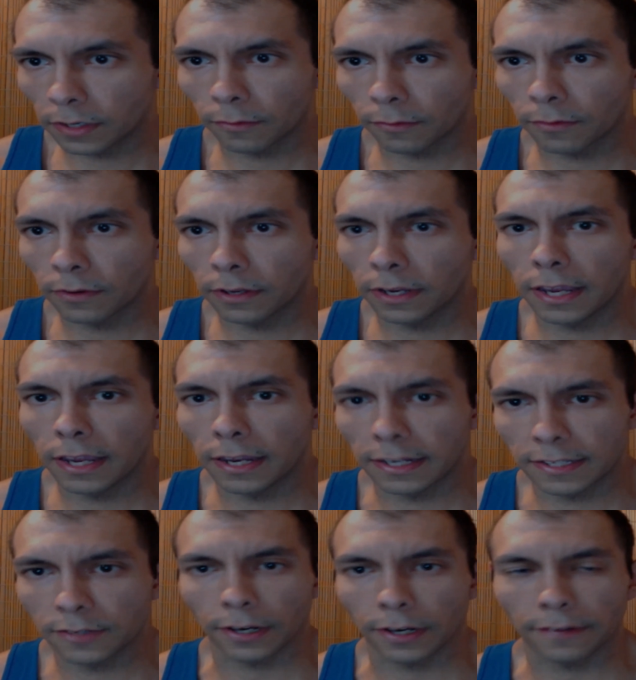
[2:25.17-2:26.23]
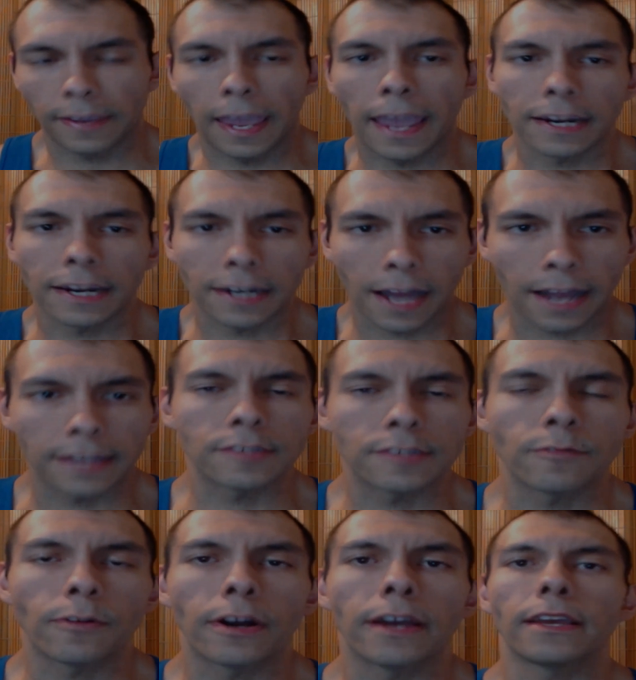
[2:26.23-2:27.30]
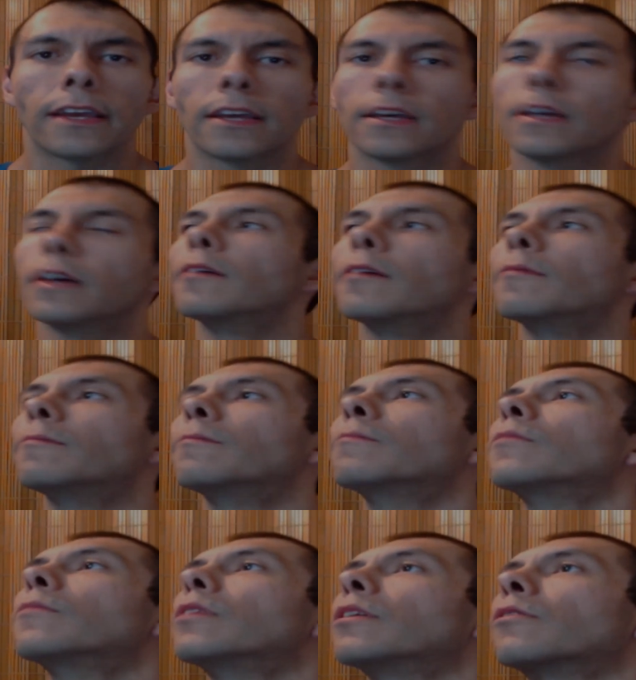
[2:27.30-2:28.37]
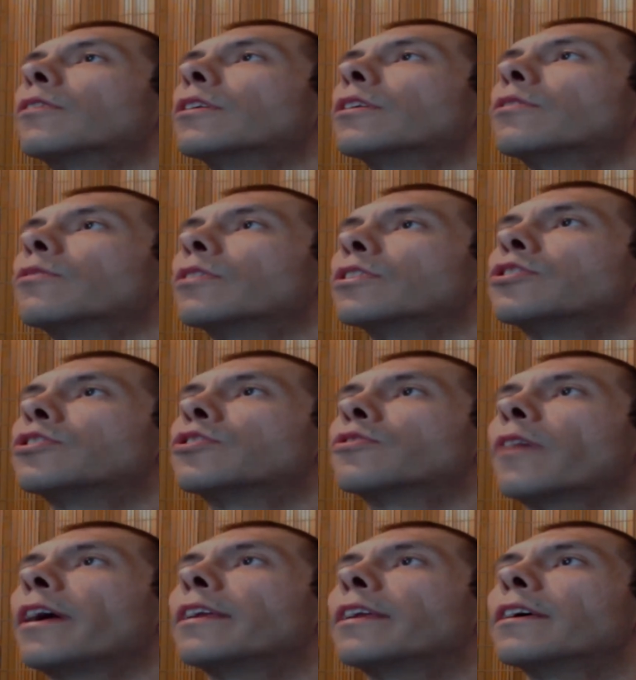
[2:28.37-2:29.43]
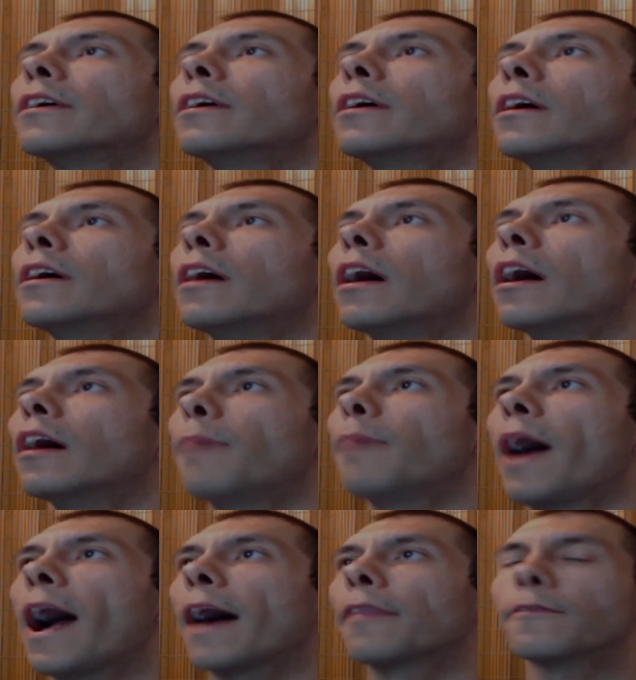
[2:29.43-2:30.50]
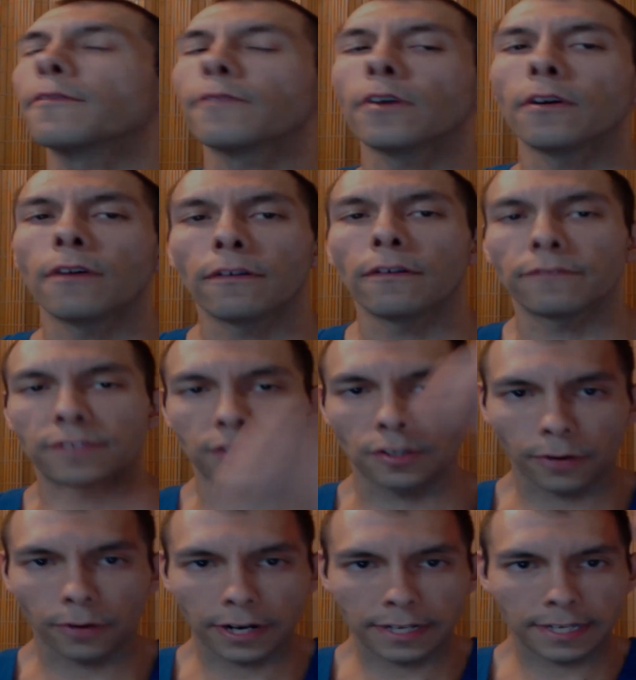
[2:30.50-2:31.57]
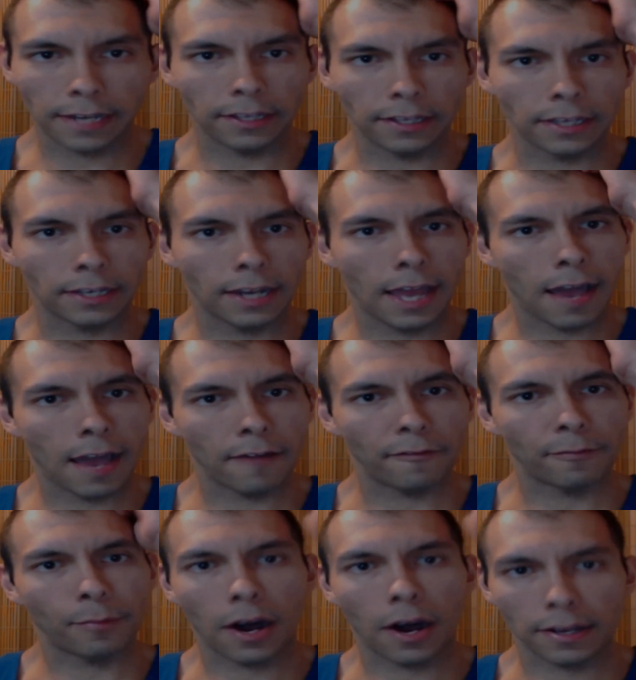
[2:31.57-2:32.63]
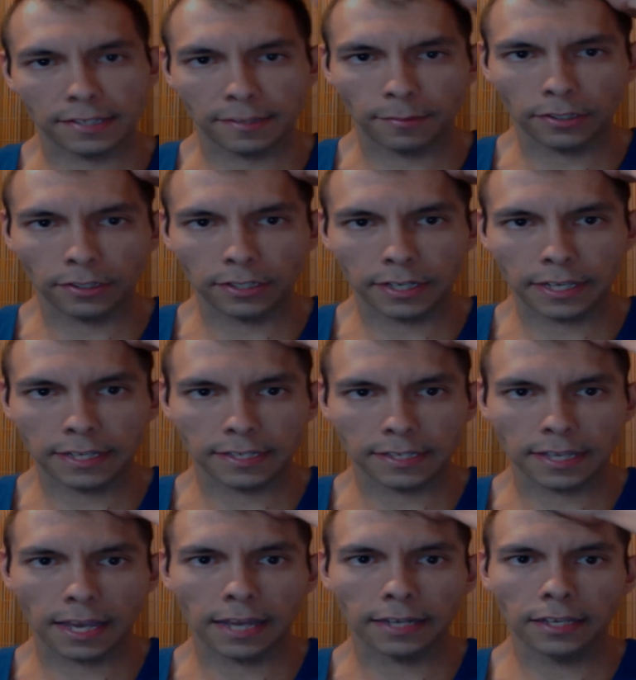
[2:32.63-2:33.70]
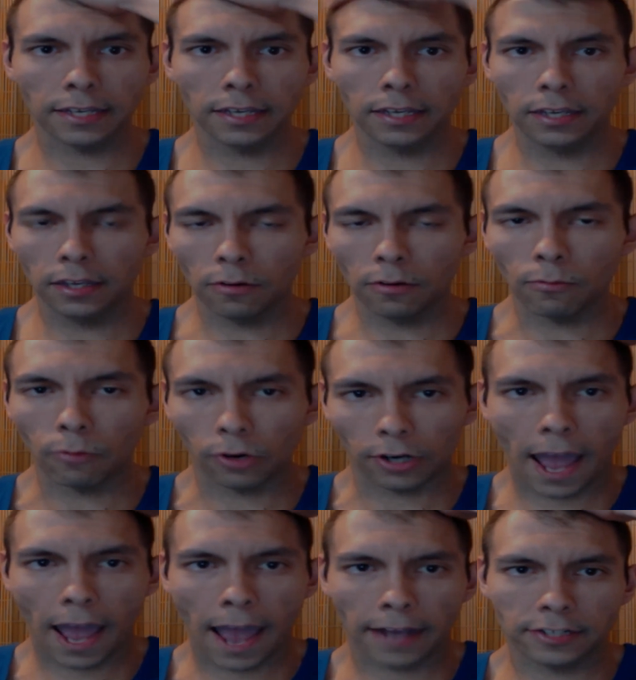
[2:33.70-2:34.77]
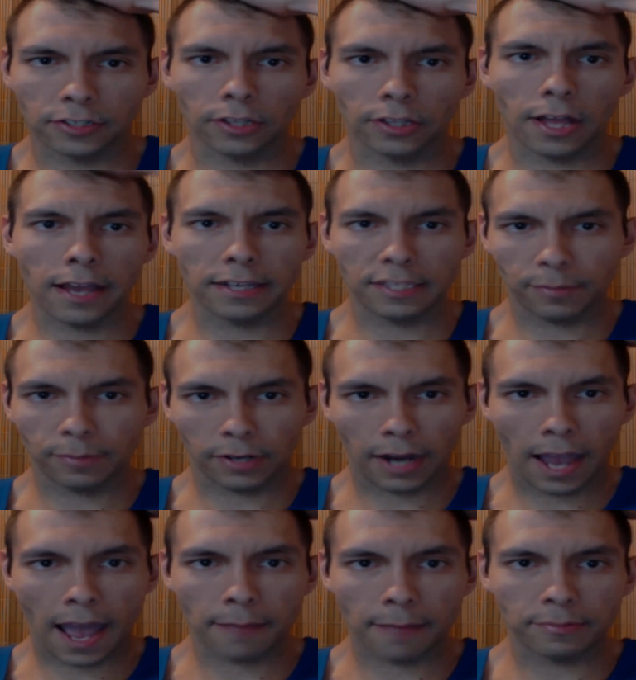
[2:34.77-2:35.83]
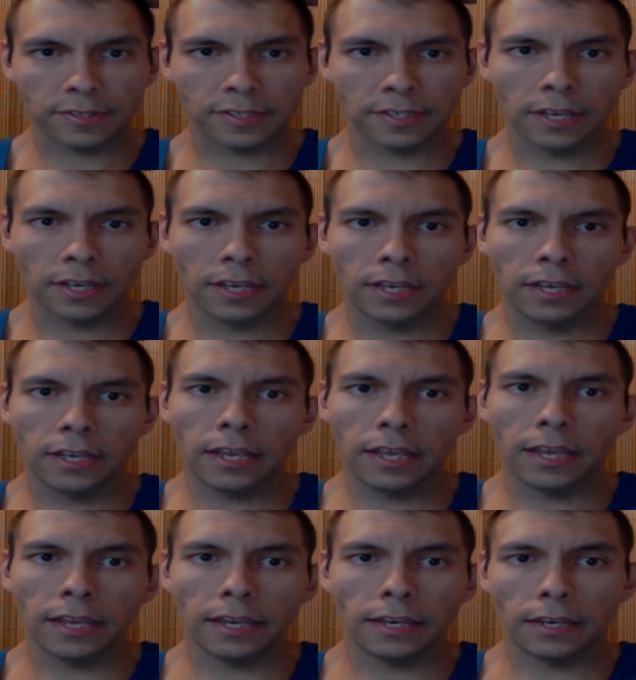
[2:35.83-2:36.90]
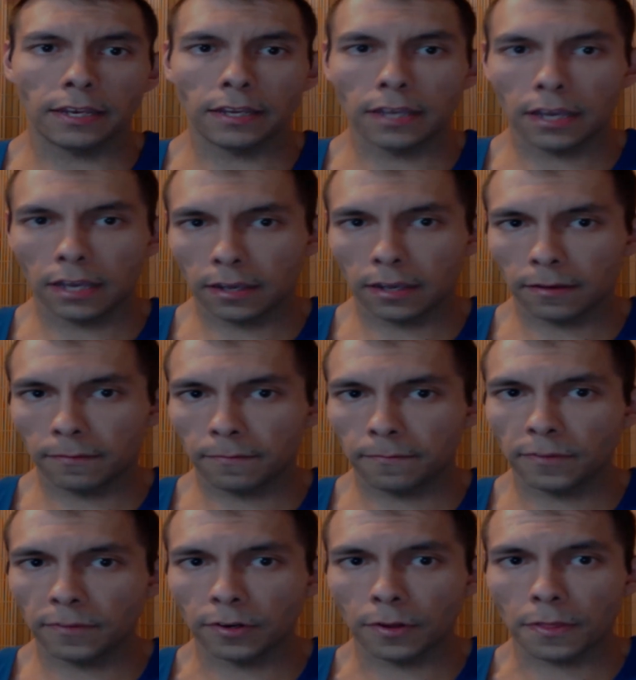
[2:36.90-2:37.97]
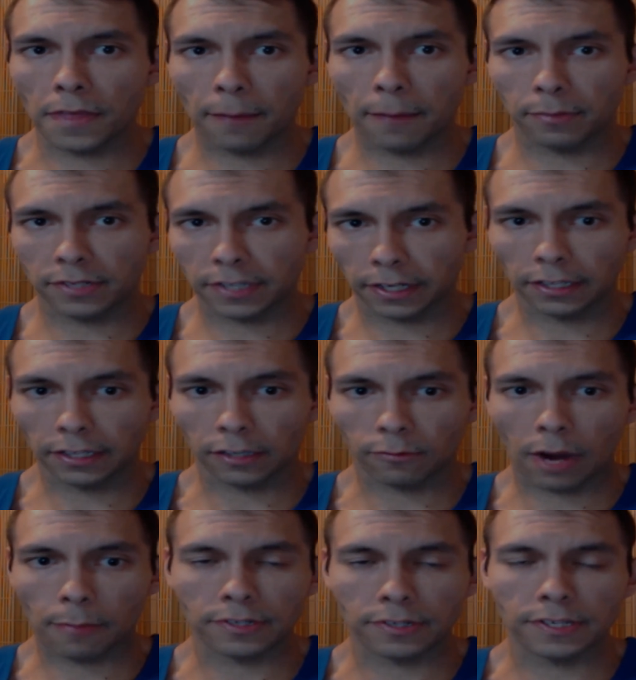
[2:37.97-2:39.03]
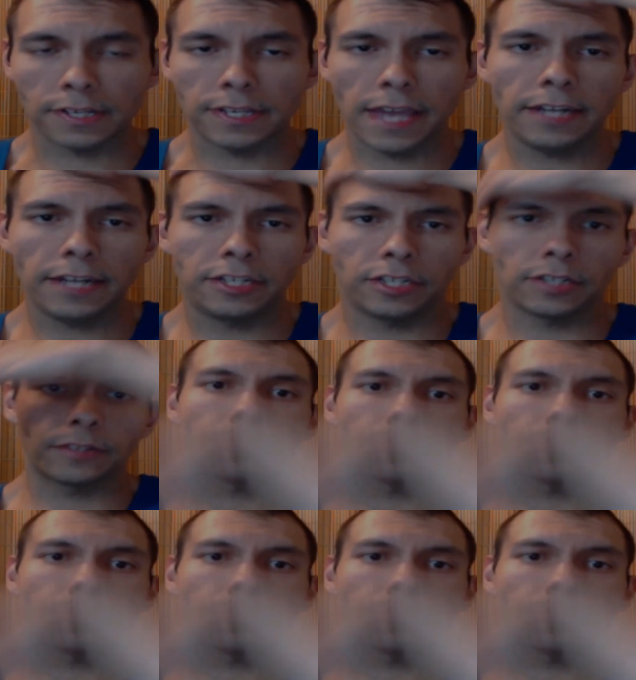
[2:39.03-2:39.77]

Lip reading: in a sort of canonized way, or a straight path of storytelling could have possibilities that weren't actualized perhaps in that particular representation,